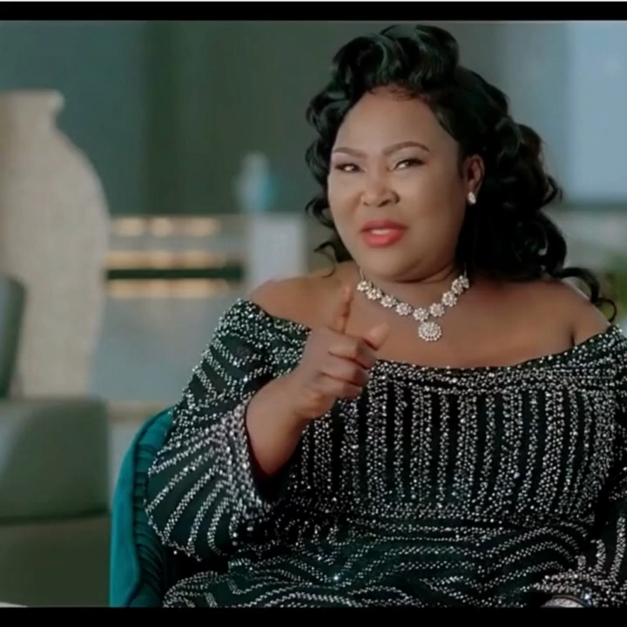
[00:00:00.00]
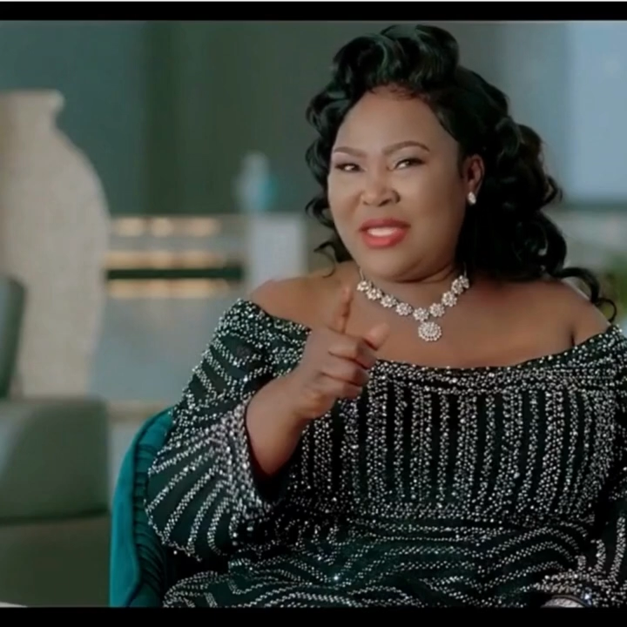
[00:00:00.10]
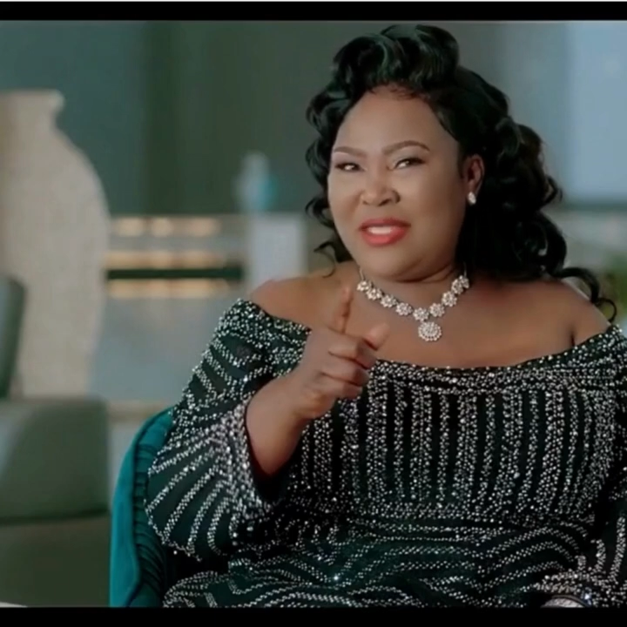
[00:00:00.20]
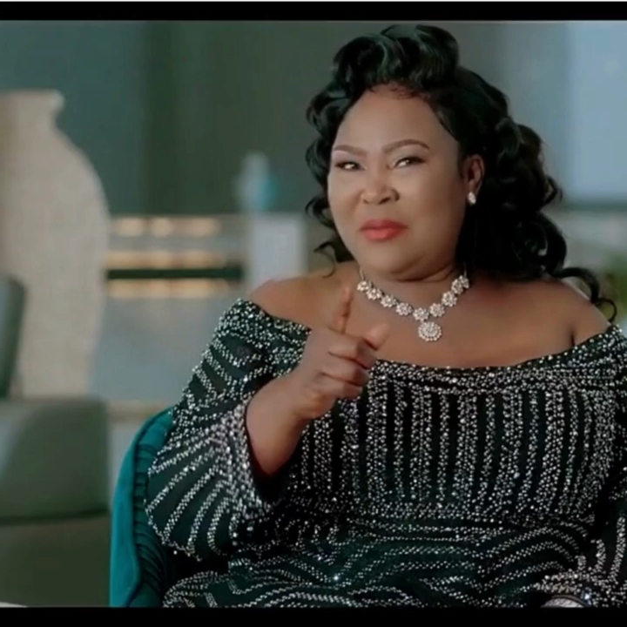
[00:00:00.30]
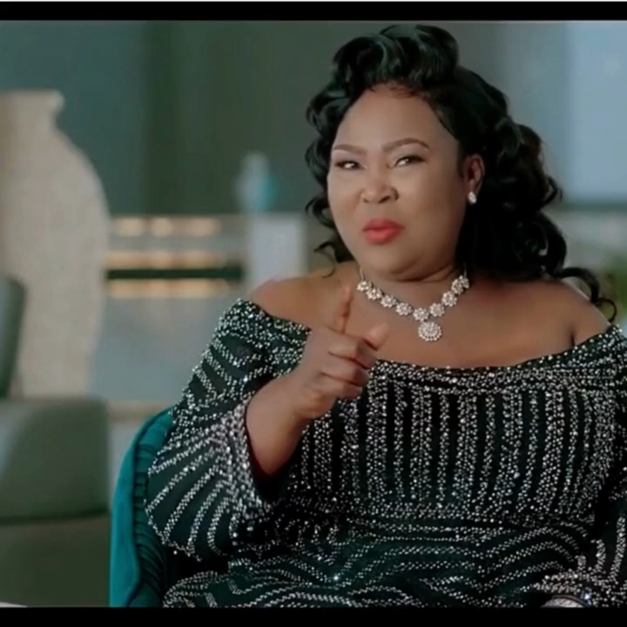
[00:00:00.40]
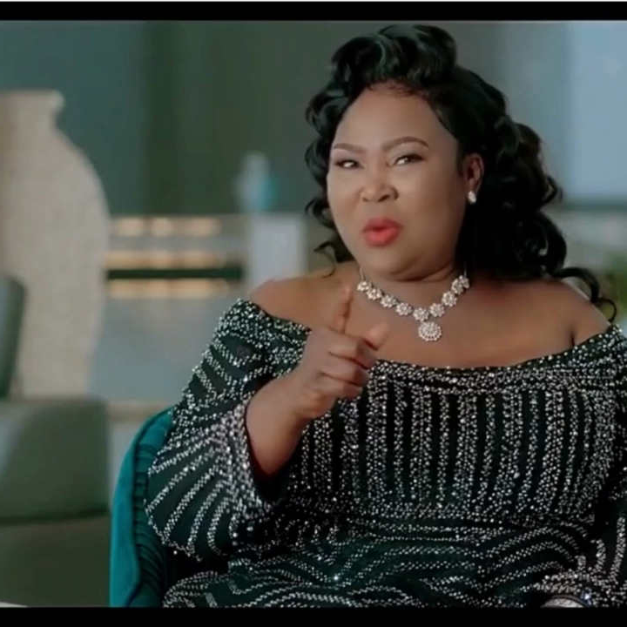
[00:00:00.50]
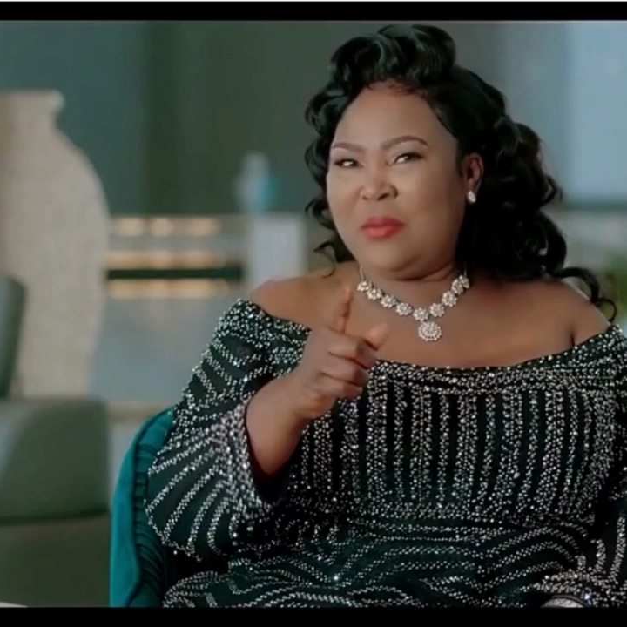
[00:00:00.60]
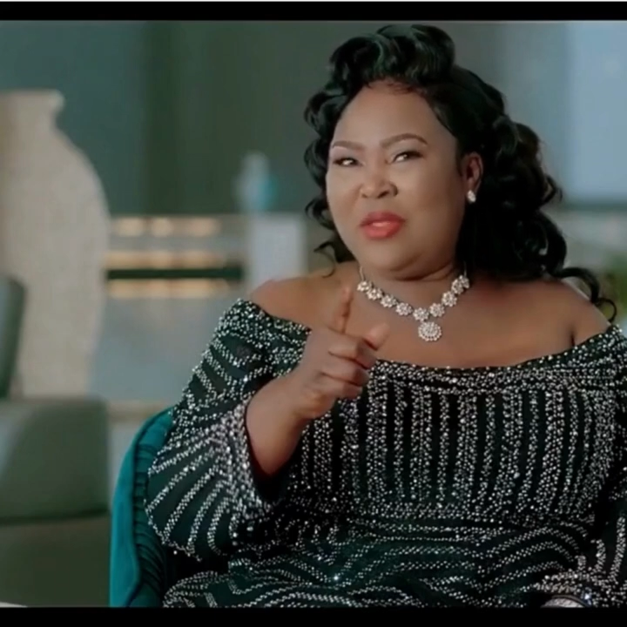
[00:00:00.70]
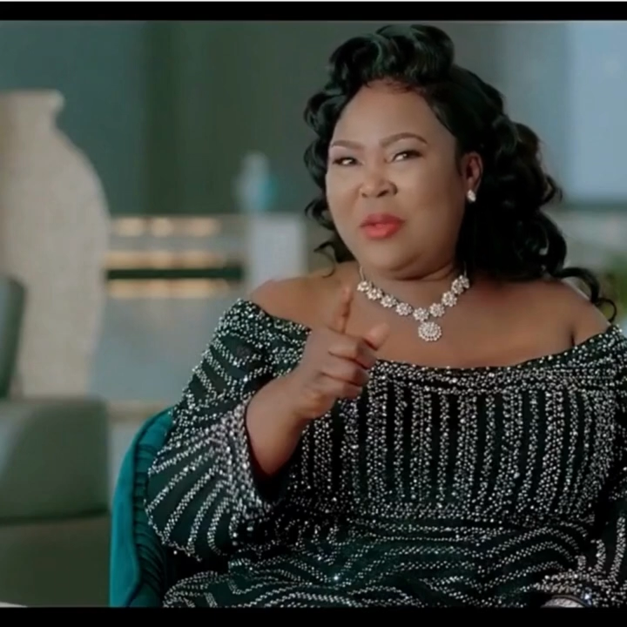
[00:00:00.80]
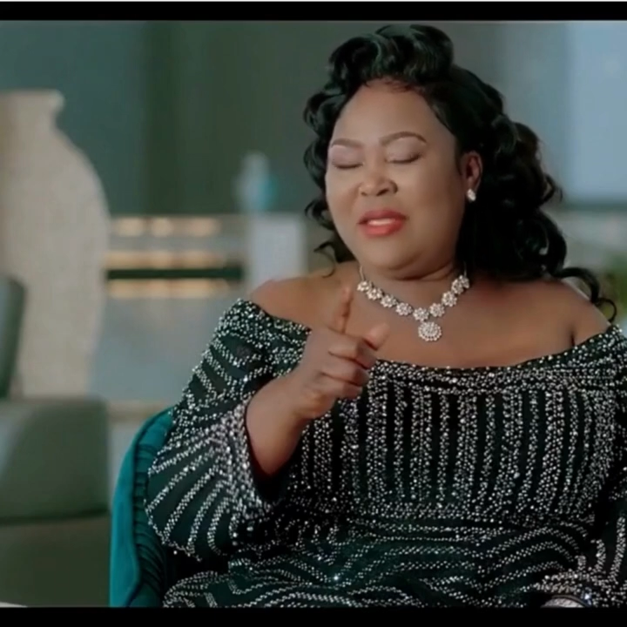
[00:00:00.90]
readings for
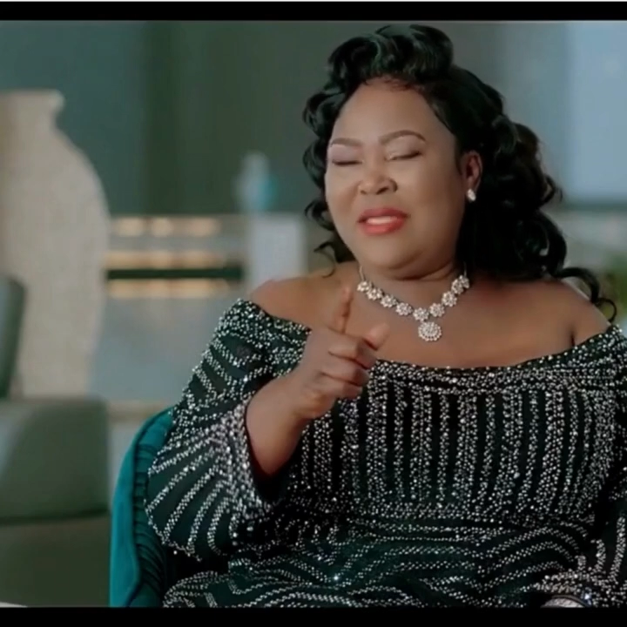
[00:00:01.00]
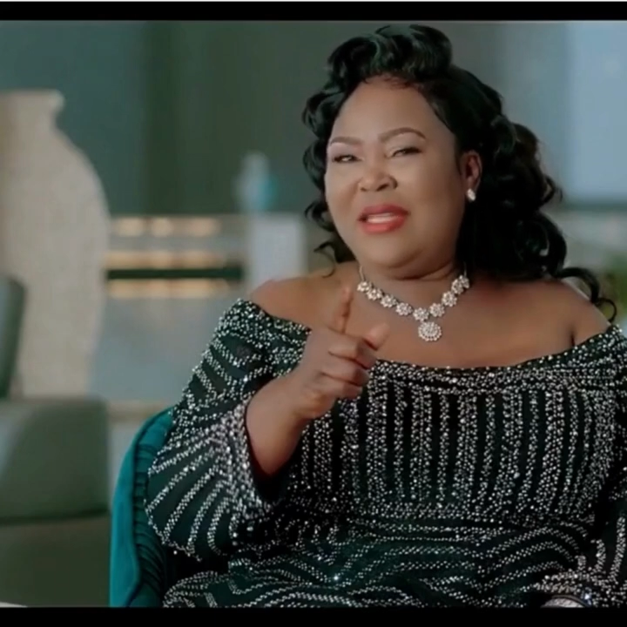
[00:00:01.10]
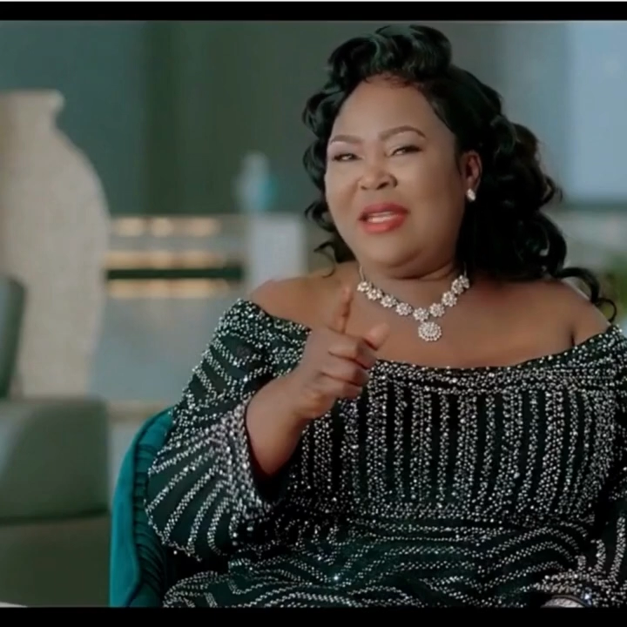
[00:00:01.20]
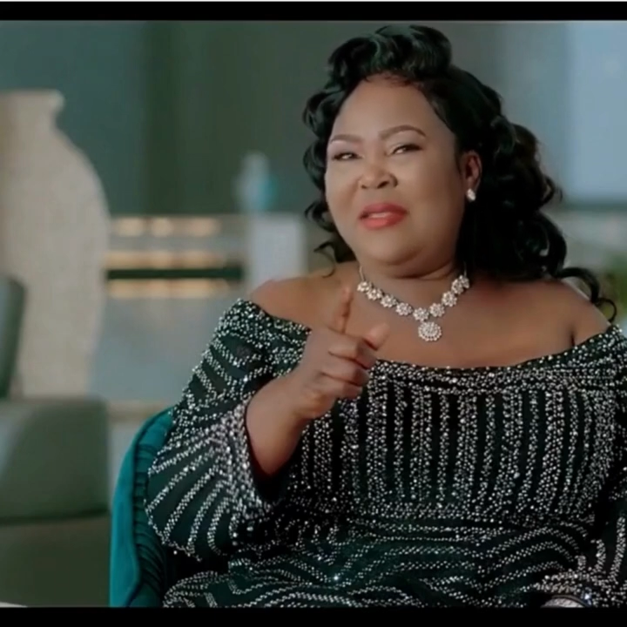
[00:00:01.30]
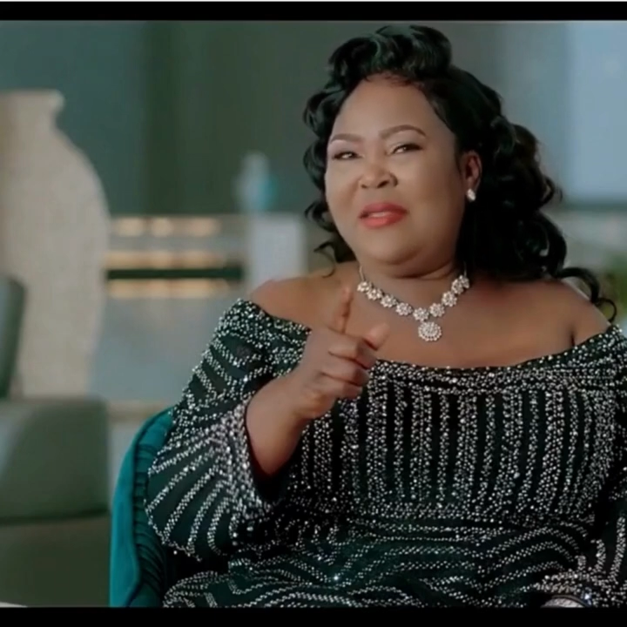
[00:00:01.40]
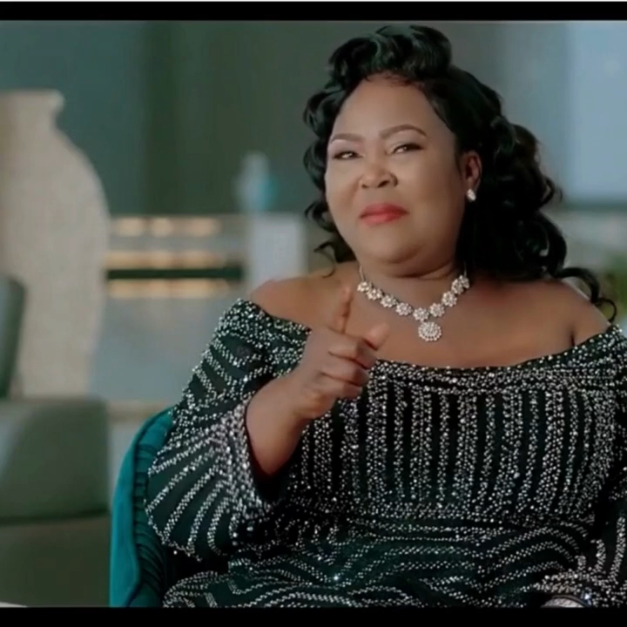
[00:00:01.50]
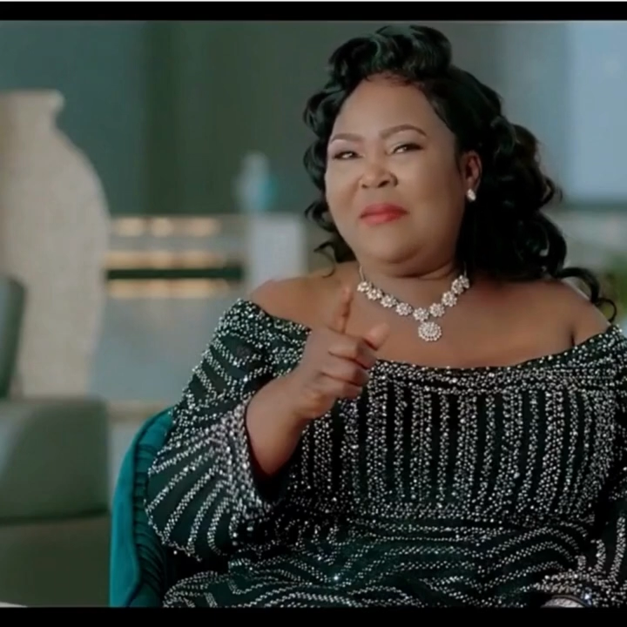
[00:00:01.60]
over 20 years.